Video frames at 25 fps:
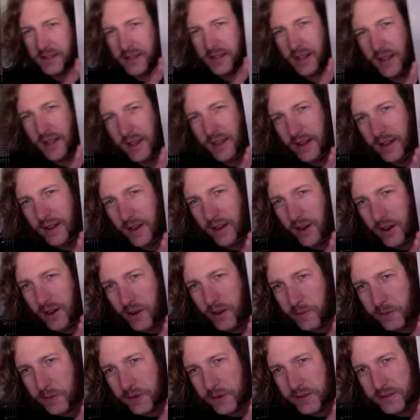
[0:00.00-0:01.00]
This is
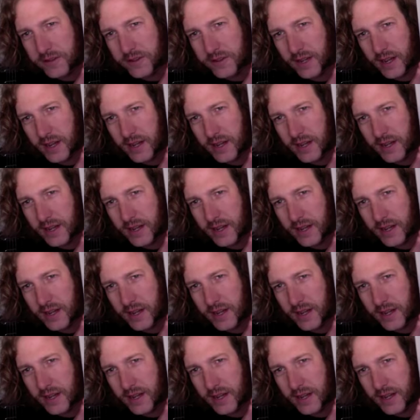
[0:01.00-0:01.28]
R.L.